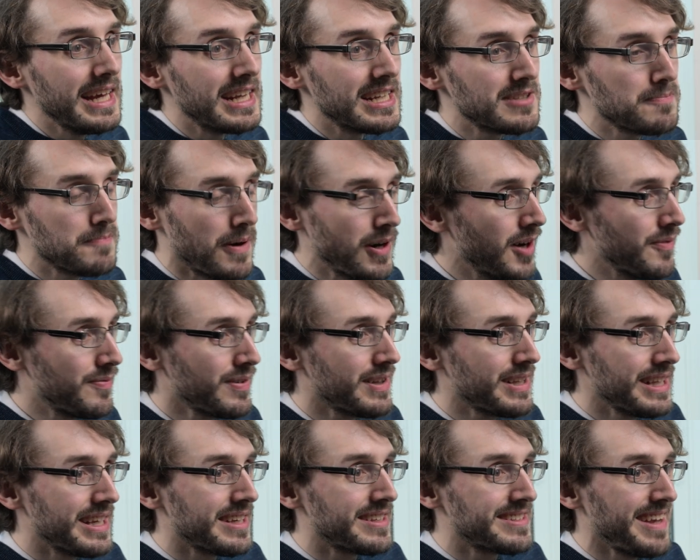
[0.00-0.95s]
it is
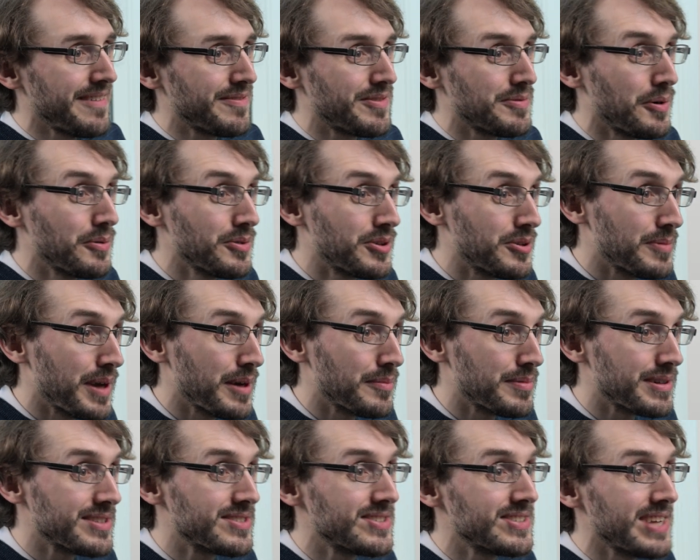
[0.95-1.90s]
perfectly acceptable to be
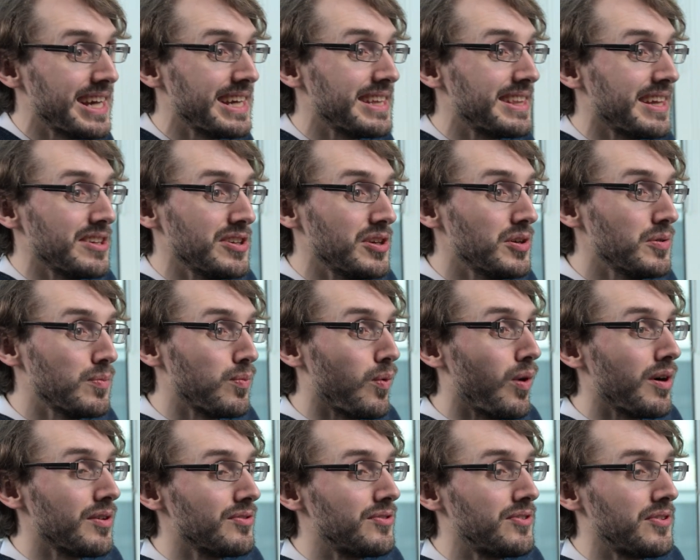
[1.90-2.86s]
able to say that you
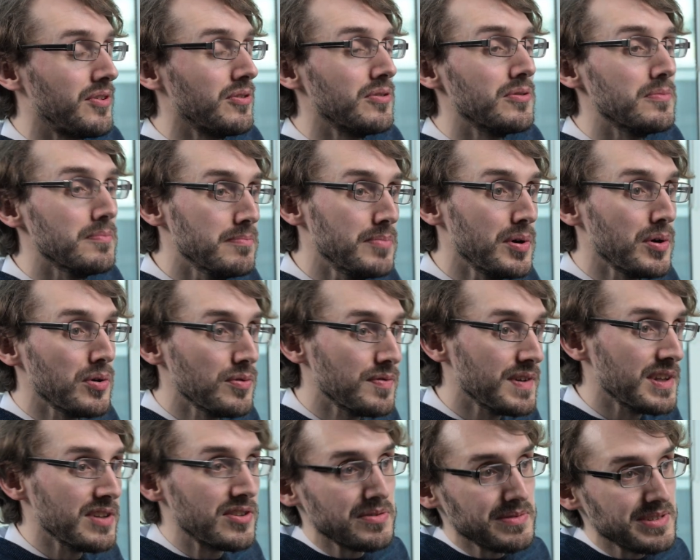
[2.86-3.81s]
want to move
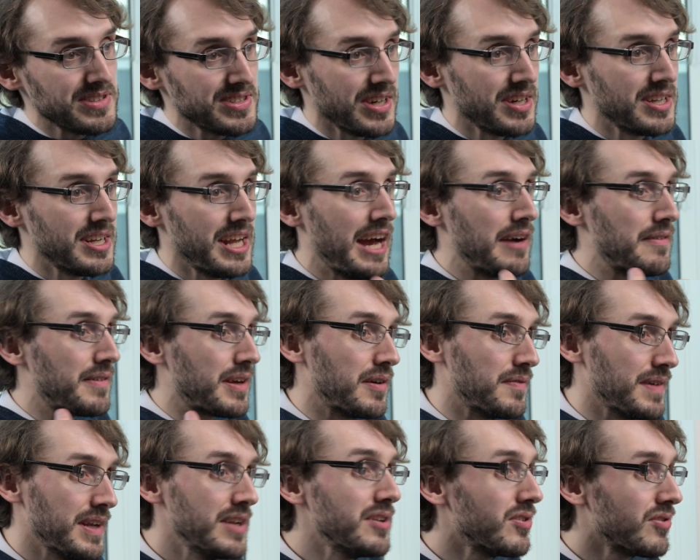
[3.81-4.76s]
into a certain area
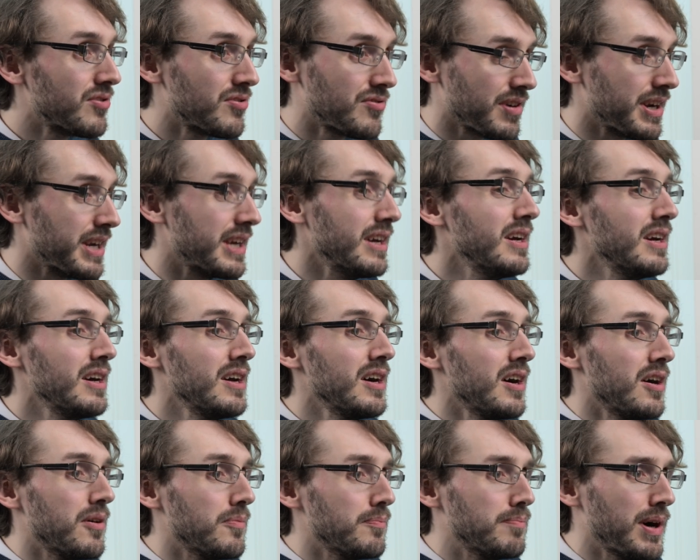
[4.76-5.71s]
of industry,
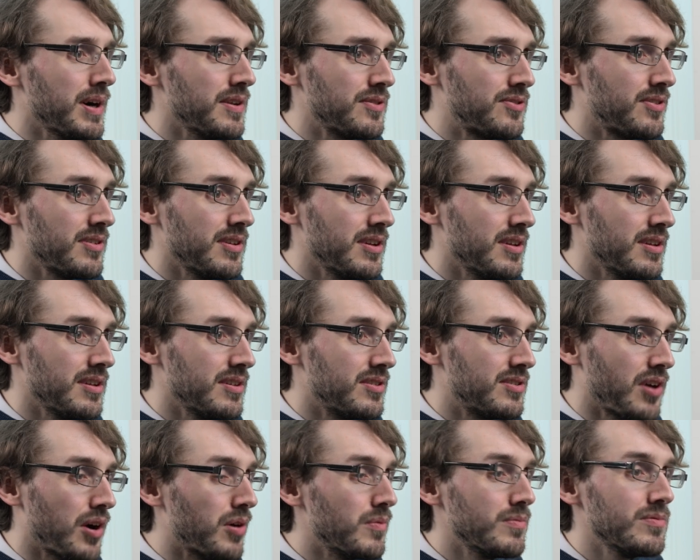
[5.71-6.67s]
but
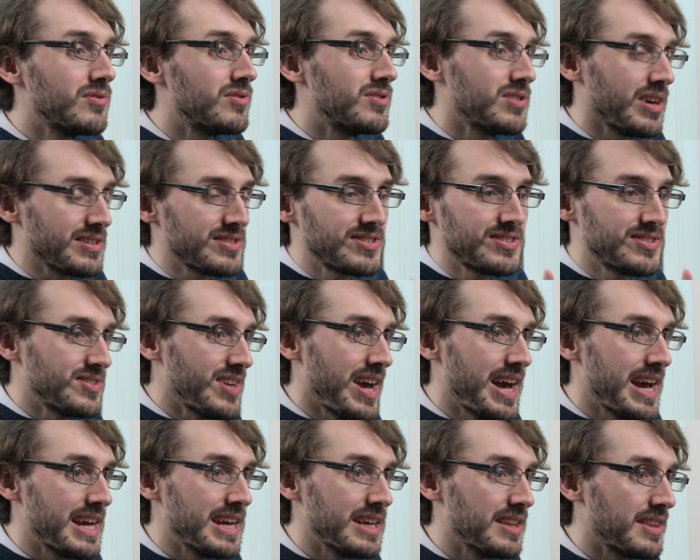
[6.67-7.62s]
don't just
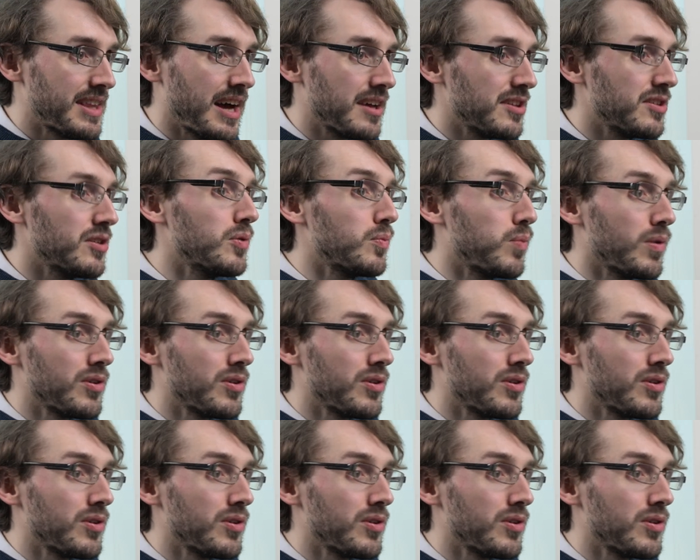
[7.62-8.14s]
say that you